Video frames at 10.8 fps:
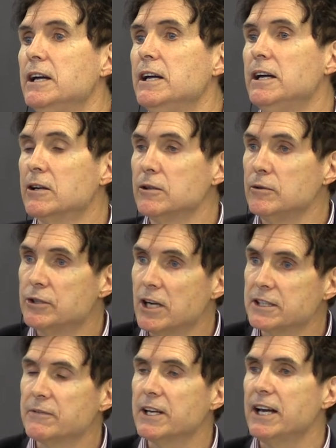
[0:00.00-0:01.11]
include
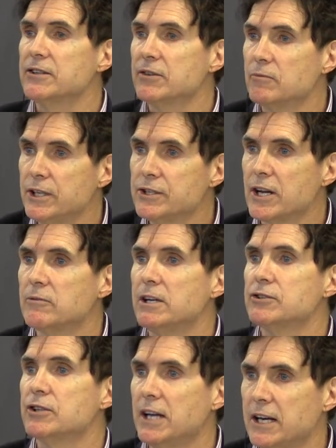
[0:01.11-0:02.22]
justification,
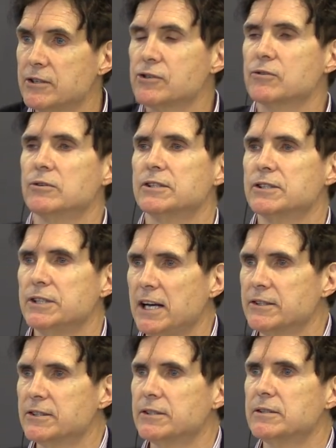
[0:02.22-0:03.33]
regeneration, and assurance.
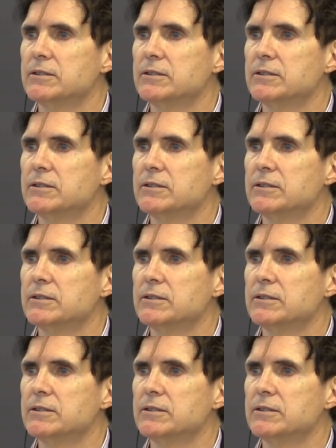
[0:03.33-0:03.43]
Yes.